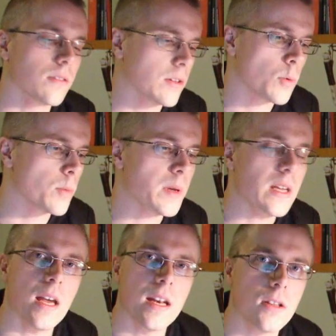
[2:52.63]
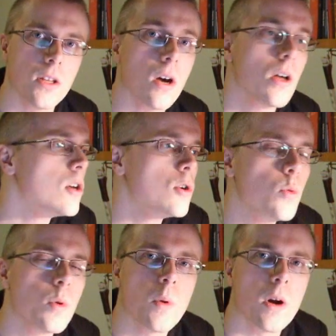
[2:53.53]
There would be
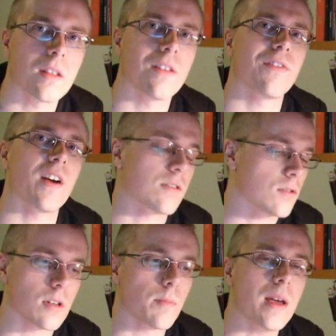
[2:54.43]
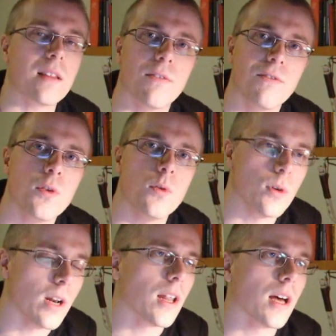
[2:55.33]
who would work in the factories and make the
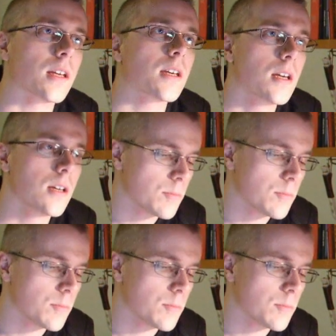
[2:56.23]
food and like